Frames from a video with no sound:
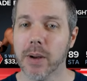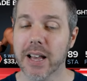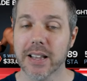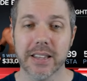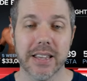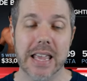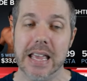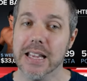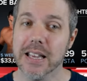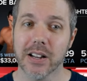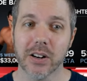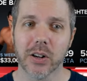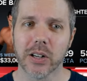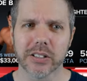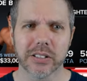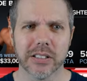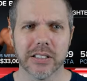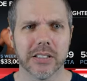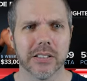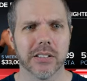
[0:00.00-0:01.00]
I can't get
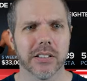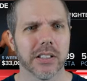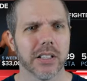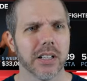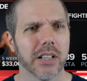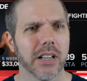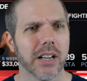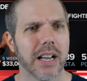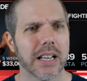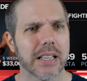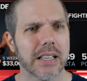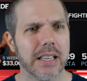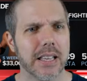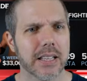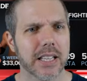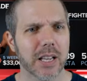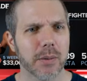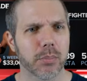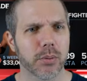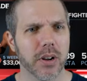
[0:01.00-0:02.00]
Austin. I
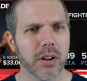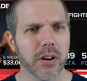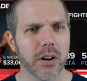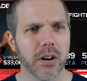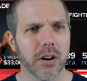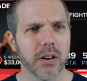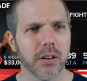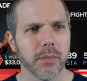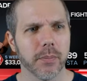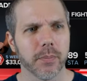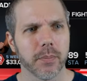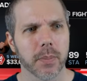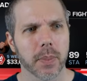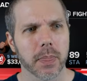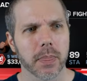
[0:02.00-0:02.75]
can't get Bret Hart.